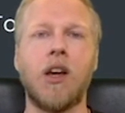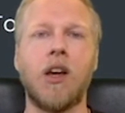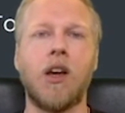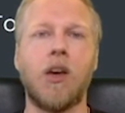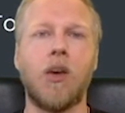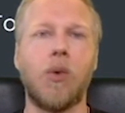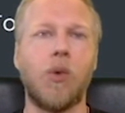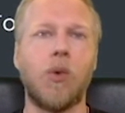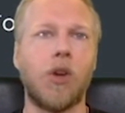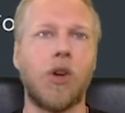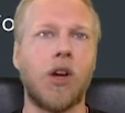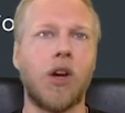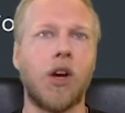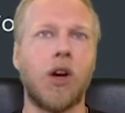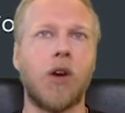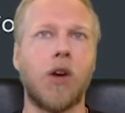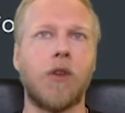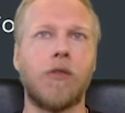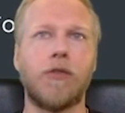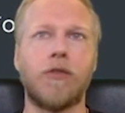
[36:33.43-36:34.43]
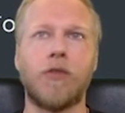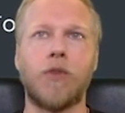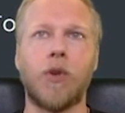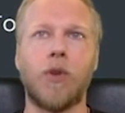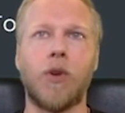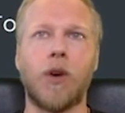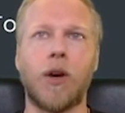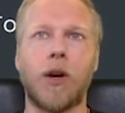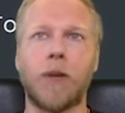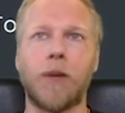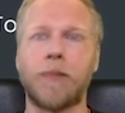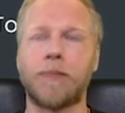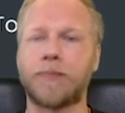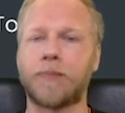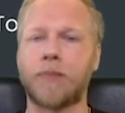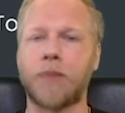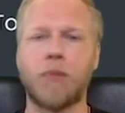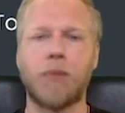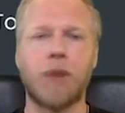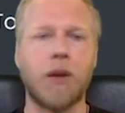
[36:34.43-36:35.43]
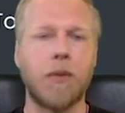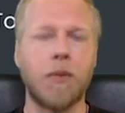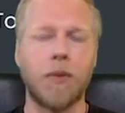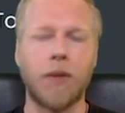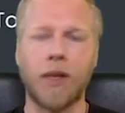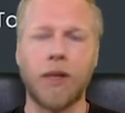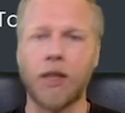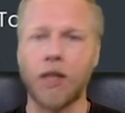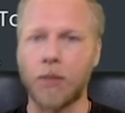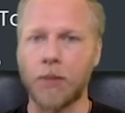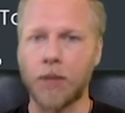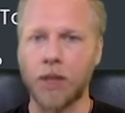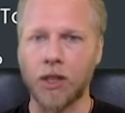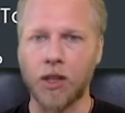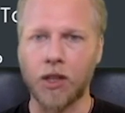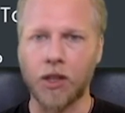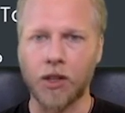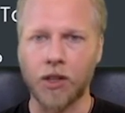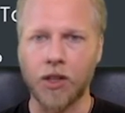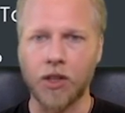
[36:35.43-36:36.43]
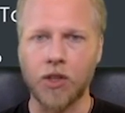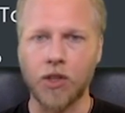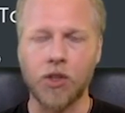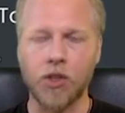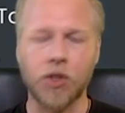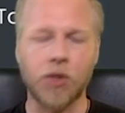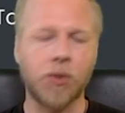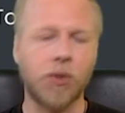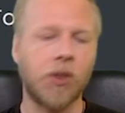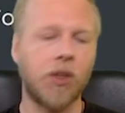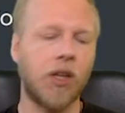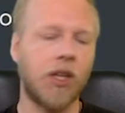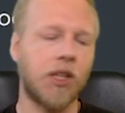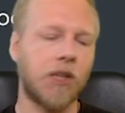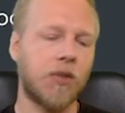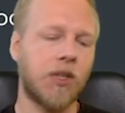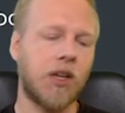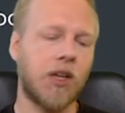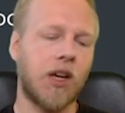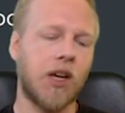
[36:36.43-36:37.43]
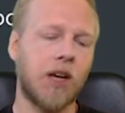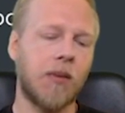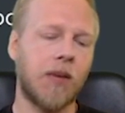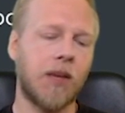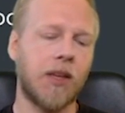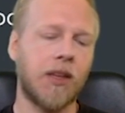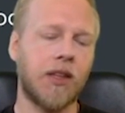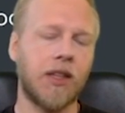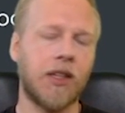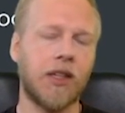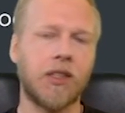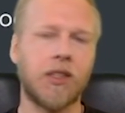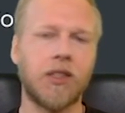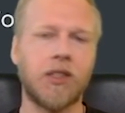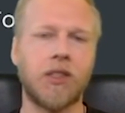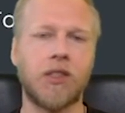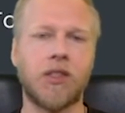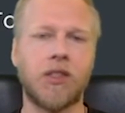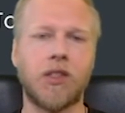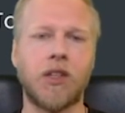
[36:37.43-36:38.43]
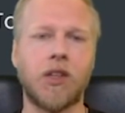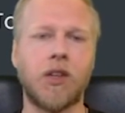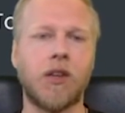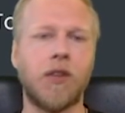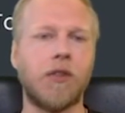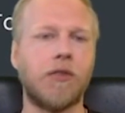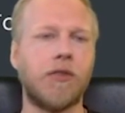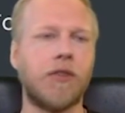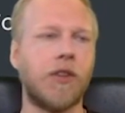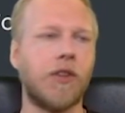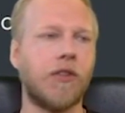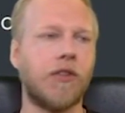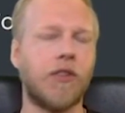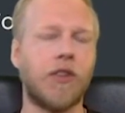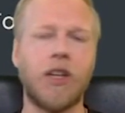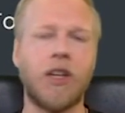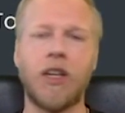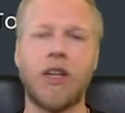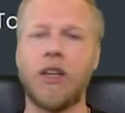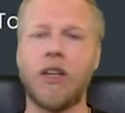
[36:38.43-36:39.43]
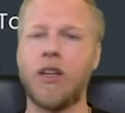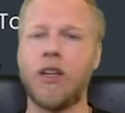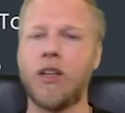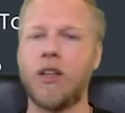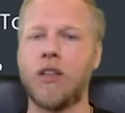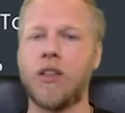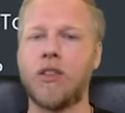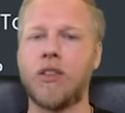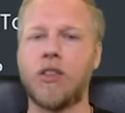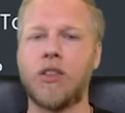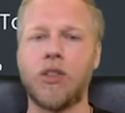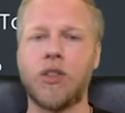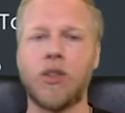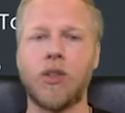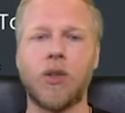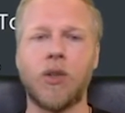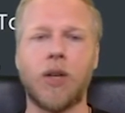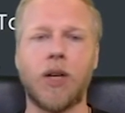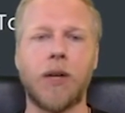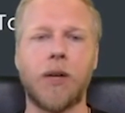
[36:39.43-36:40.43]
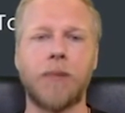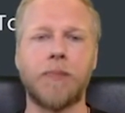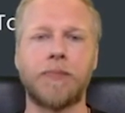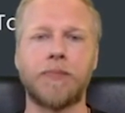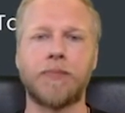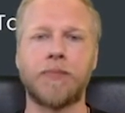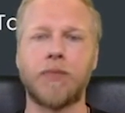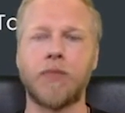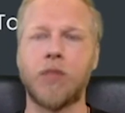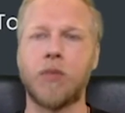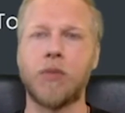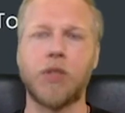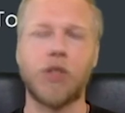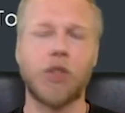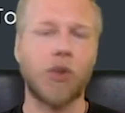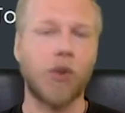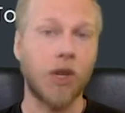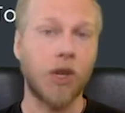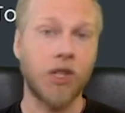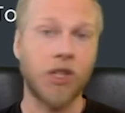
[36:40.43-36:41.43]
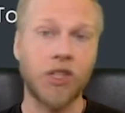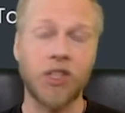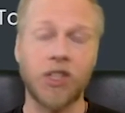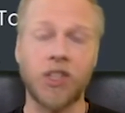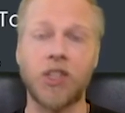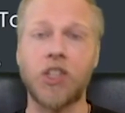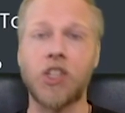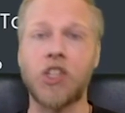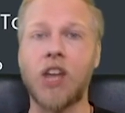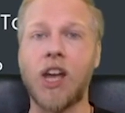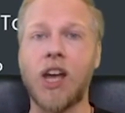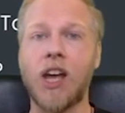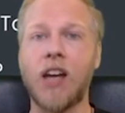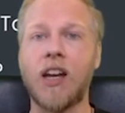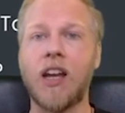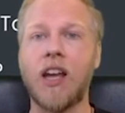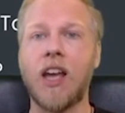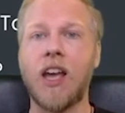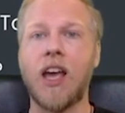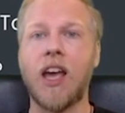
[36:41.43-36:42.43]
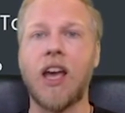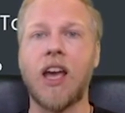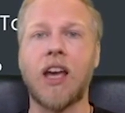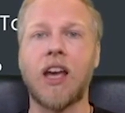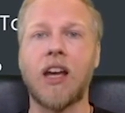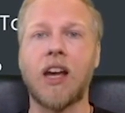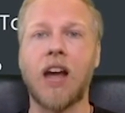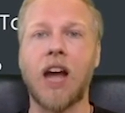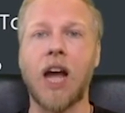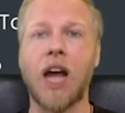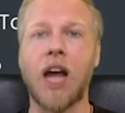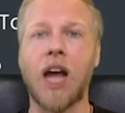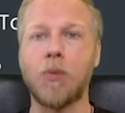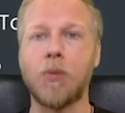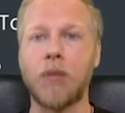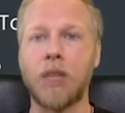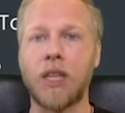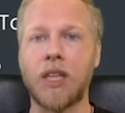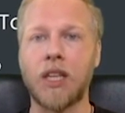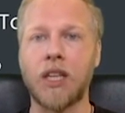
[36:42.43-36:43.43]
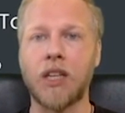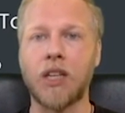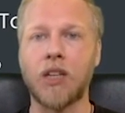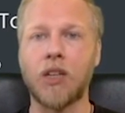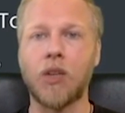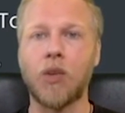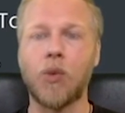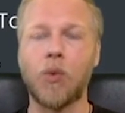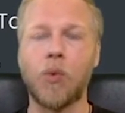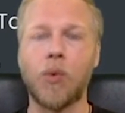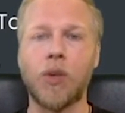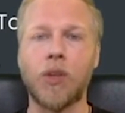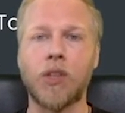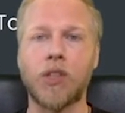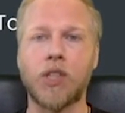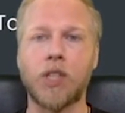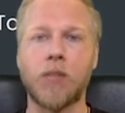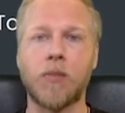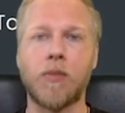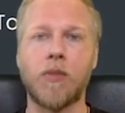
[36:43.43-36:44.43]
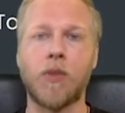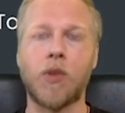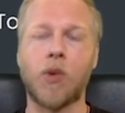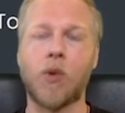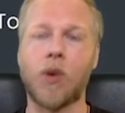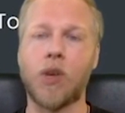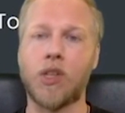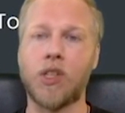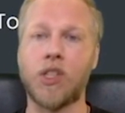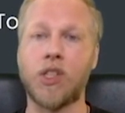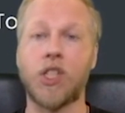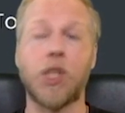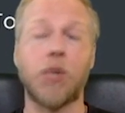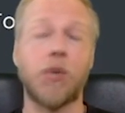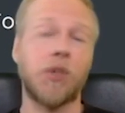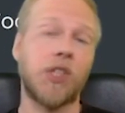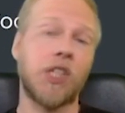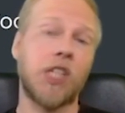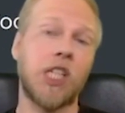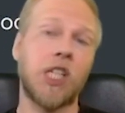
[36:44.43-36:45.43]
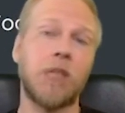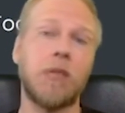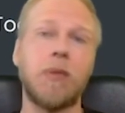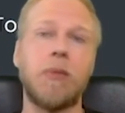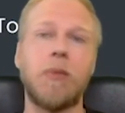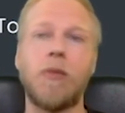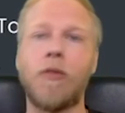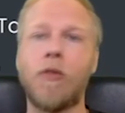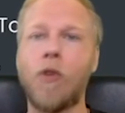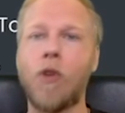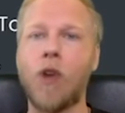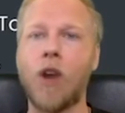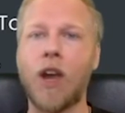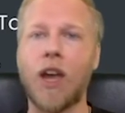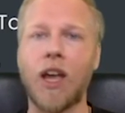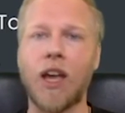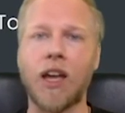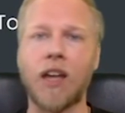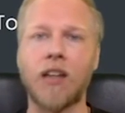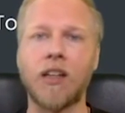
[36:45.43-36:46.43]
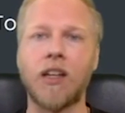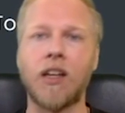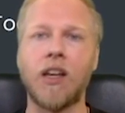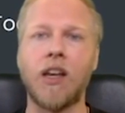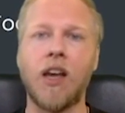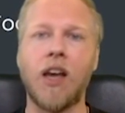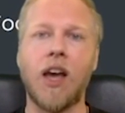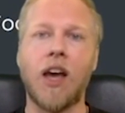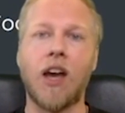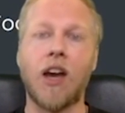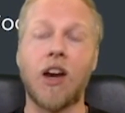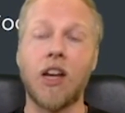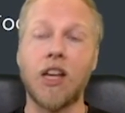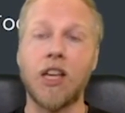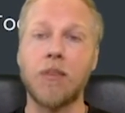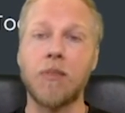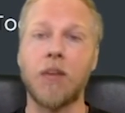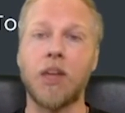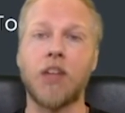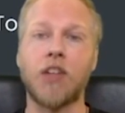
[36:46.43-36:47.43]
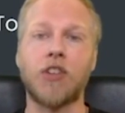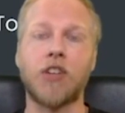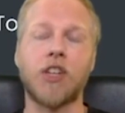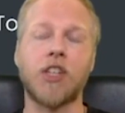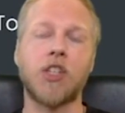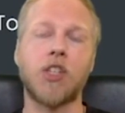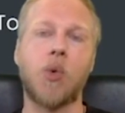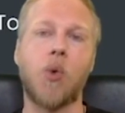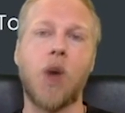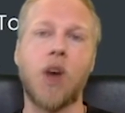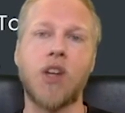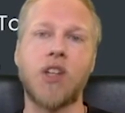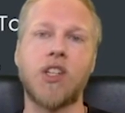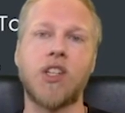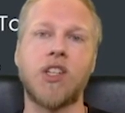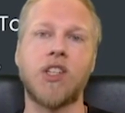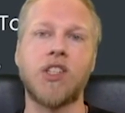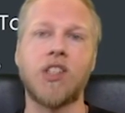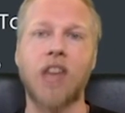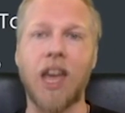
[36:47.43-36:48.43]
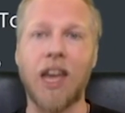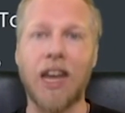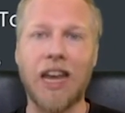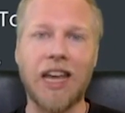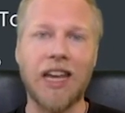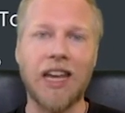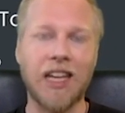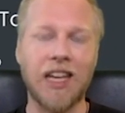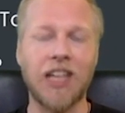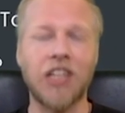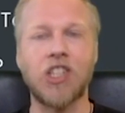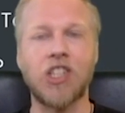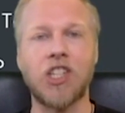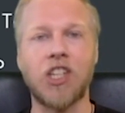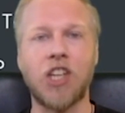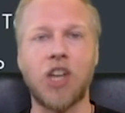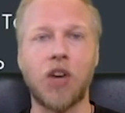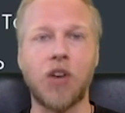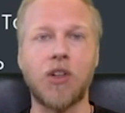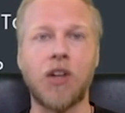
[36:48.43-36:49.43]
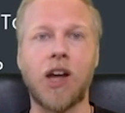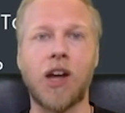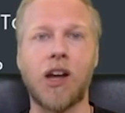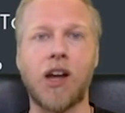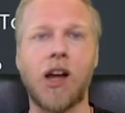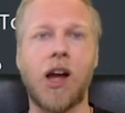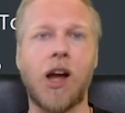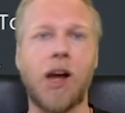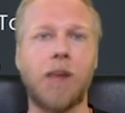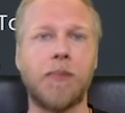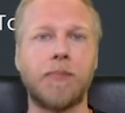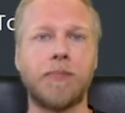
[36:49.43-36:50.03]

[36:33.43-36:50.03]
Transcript: We'll go for probably a little bit longer than usual as we talk about this, so feel free to put your questions in the chat, and I will begin with some of the questions that were sent to me beforehand at our email address, questions@adhdgo.com.